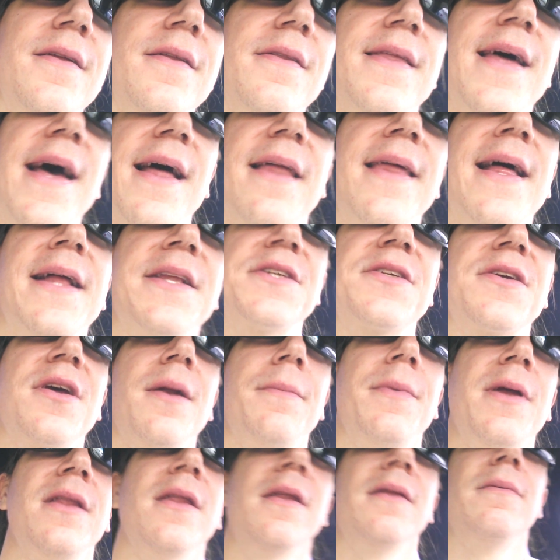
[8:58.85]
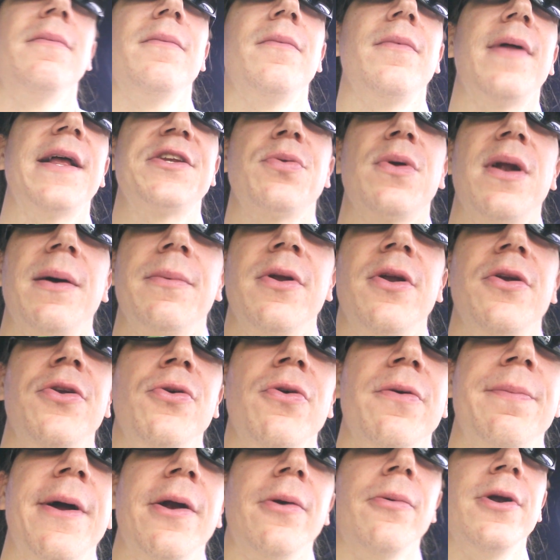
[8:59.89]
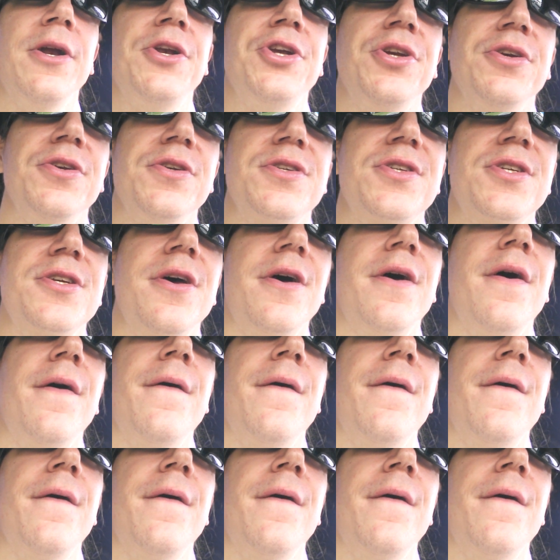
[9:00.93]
that's what I'm going to do with my riches.